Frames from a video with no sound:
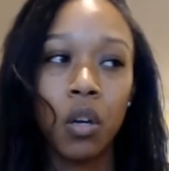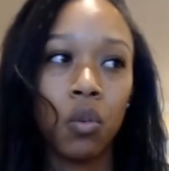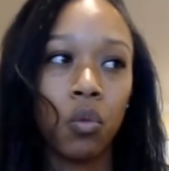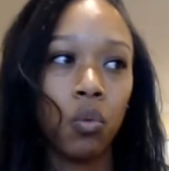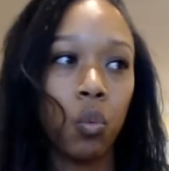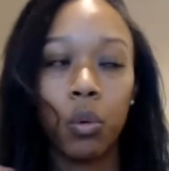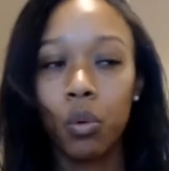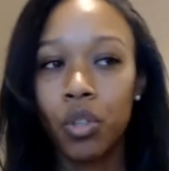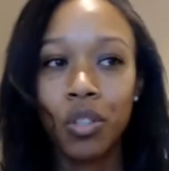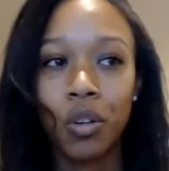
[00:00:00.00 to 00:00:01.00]
we were
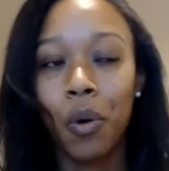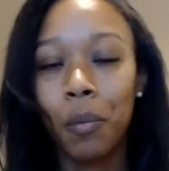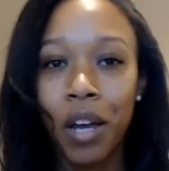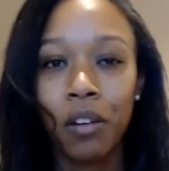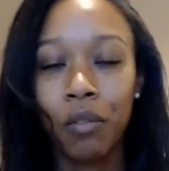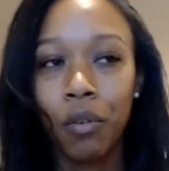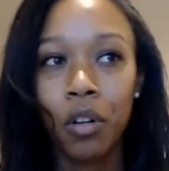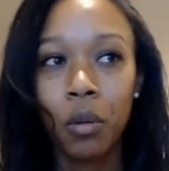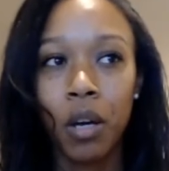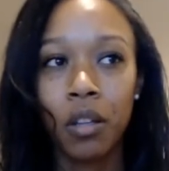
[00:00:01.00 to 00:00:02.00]
just going back and forth
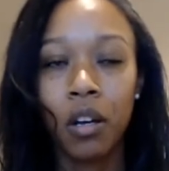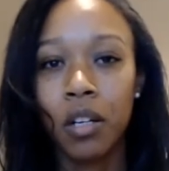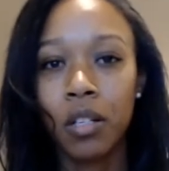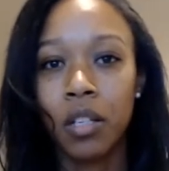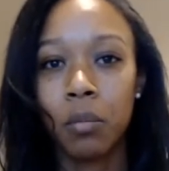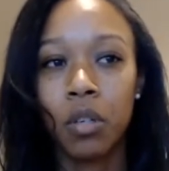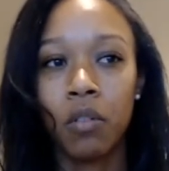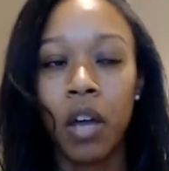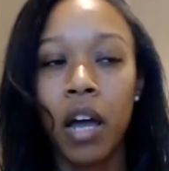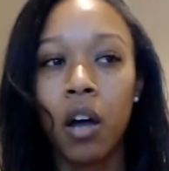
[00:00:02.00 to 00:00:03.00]
about the concept of
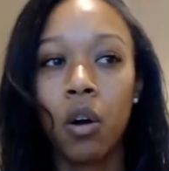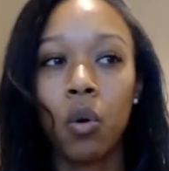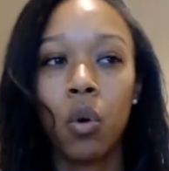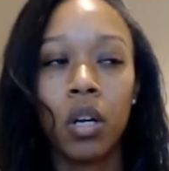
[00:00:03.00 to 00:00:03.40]
how